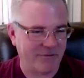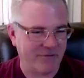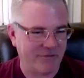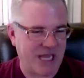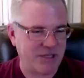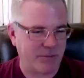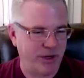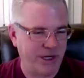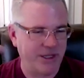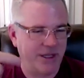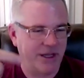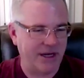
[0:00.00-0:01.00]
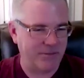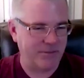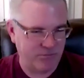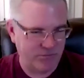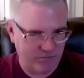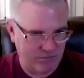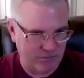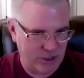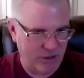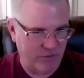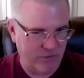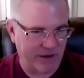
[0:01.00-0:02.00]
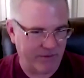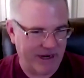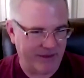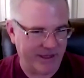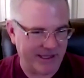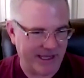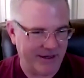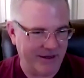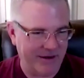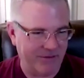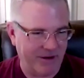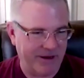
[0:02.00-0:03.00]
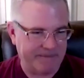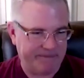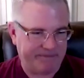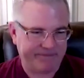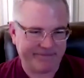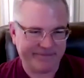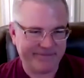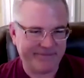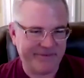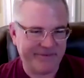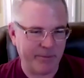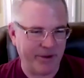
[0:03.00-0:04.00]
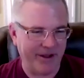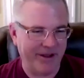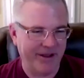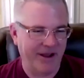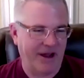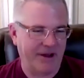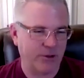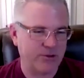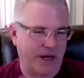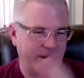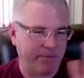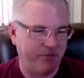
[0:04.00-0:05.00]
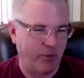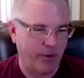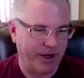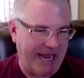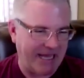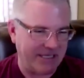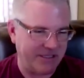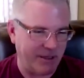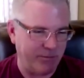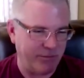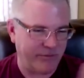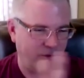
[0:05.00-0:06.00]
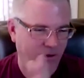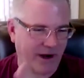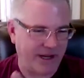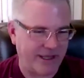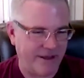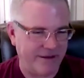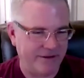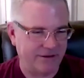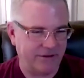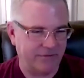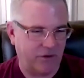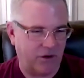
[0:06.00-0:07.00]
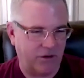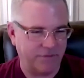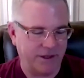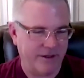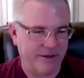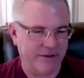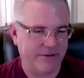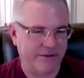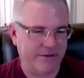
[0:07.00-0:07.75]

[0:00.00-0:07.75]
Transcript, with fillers: enough times. I'm pretty good at maneuvering around the data, right? But I don't try to forecast it before I get involved in it.